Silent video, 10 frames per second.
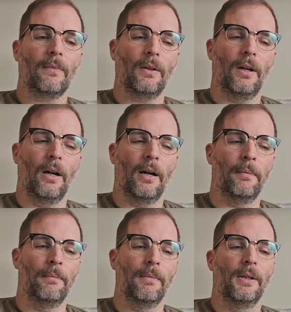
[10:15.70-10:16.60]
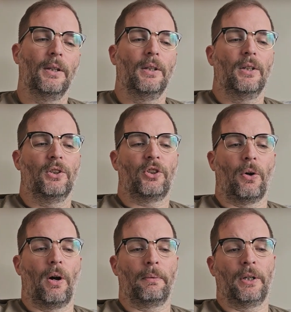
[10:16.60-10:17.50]
Um,
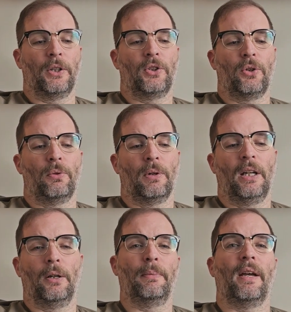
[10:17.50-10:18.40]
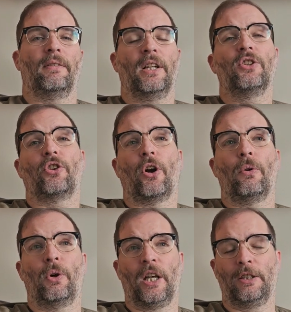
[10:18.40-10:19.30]
so I'm going to do a little bit of an
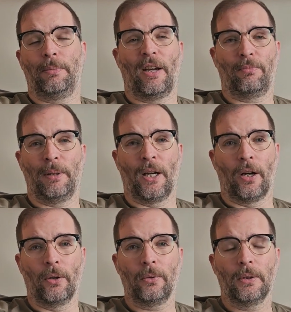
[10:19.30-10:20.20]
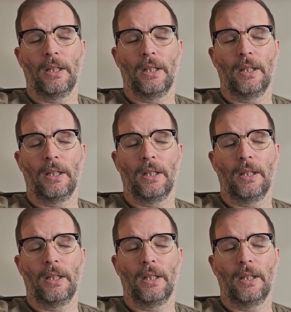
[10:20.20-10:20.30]
intro on SPFBO,